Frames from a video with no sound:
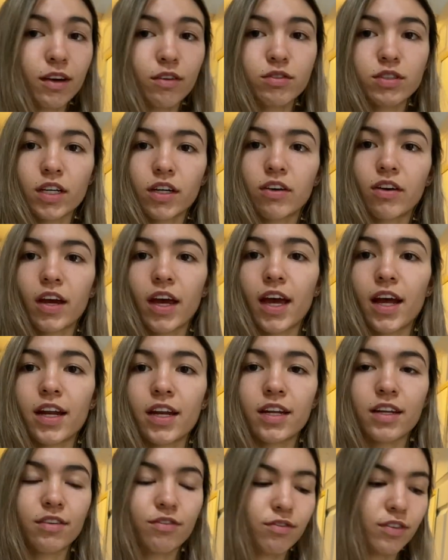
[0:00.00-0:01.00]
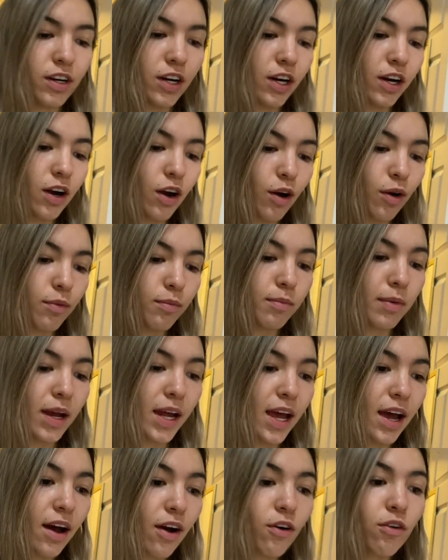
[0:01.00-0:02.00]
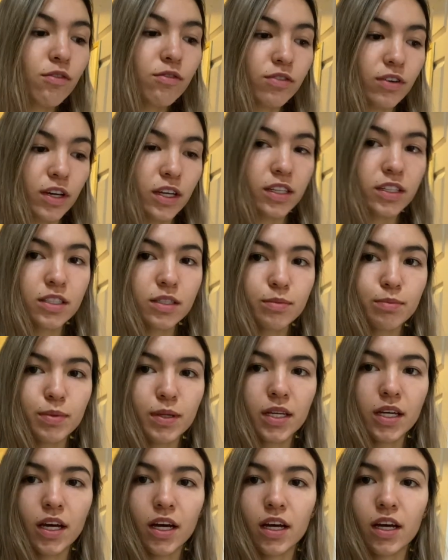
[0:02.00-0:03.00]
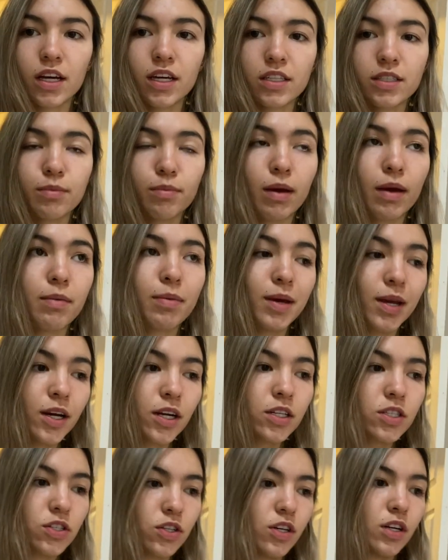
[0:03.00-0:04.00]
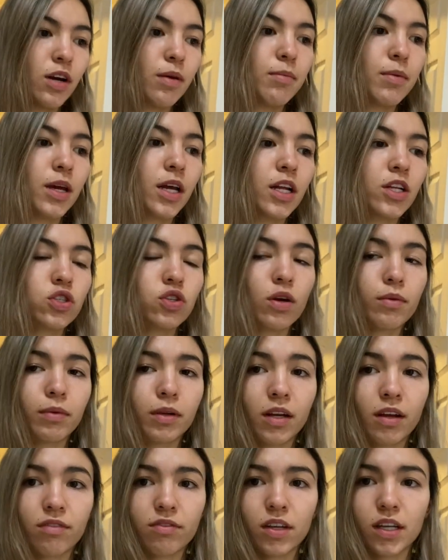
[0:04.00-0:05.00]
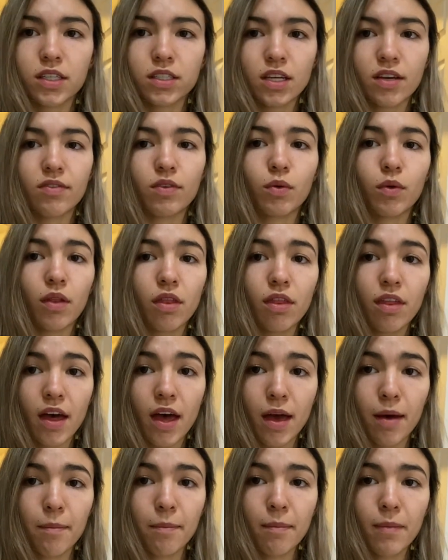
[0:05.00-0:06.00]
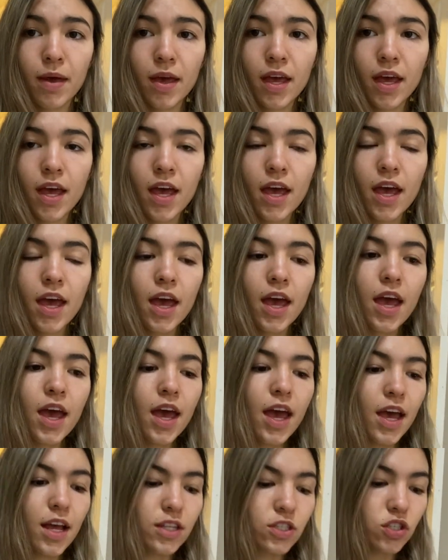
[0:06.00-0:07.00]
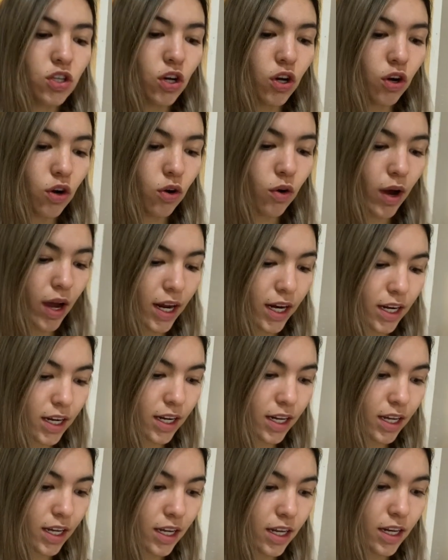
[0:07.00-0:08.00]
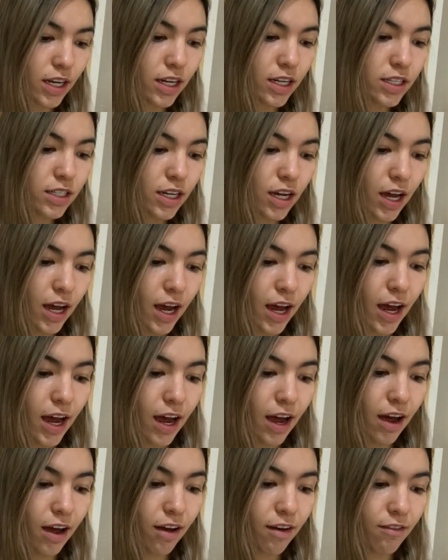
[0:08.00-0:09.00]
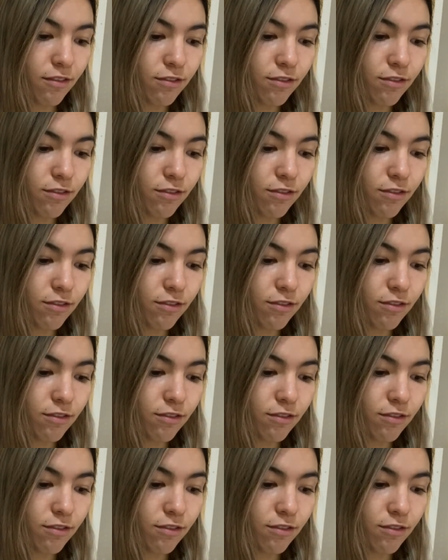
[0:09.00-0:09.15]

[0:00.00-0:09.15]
was like, okay, I need to figure out my outfits because my parents are coming. And so I'm going to have Thanksgiving with them. And so I need to have